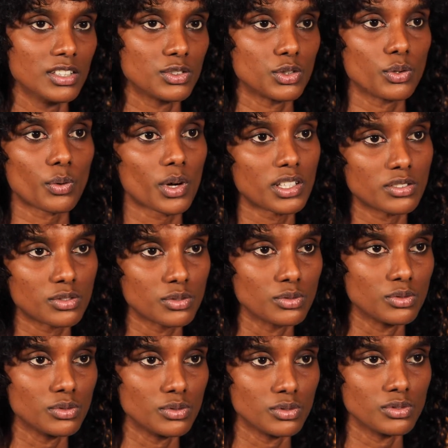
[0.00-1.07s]
do you want
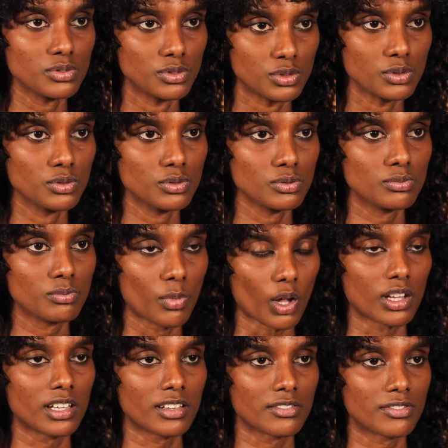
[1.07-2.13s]
to do
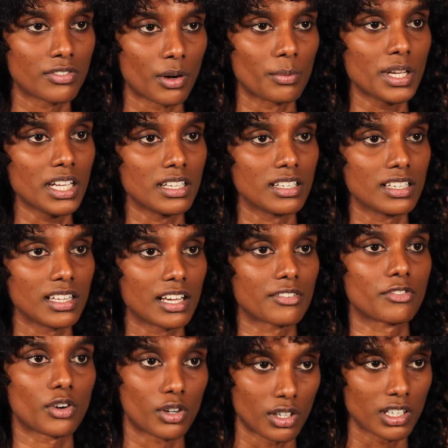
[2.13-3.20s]
modeling for me,
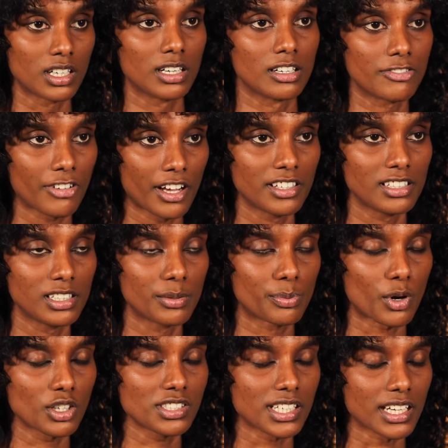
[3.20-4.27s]
like for her final year
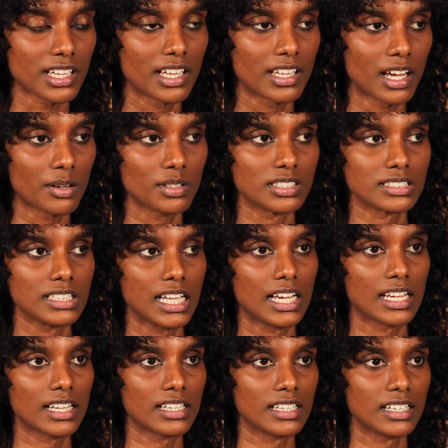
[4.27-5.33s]
project? And I was
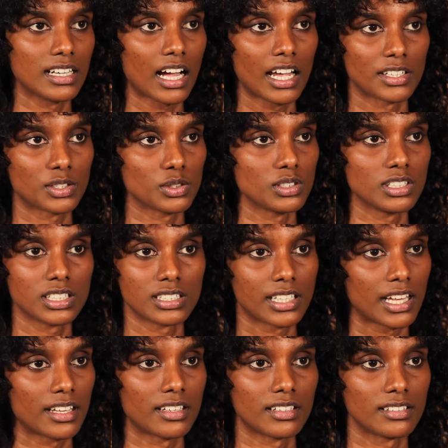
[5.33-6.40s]
like, I told her
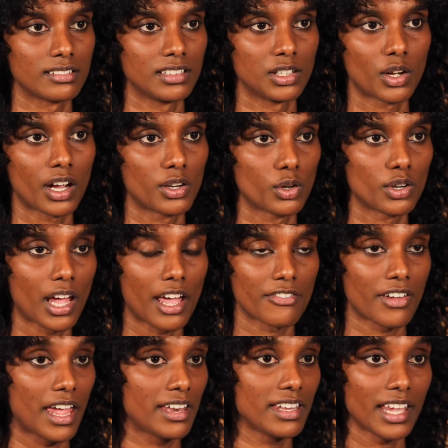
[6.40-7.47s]
that, I don't
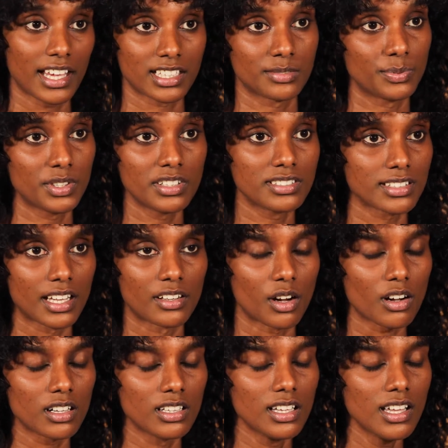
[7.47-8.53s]
have any experience at
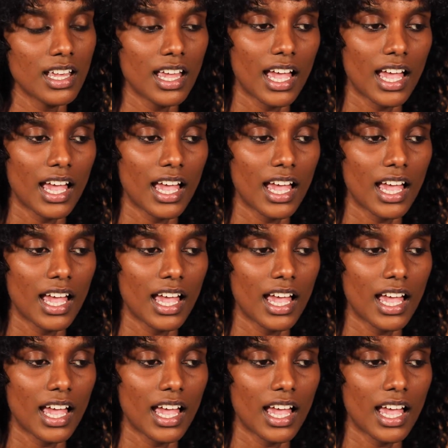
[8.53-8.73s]
all.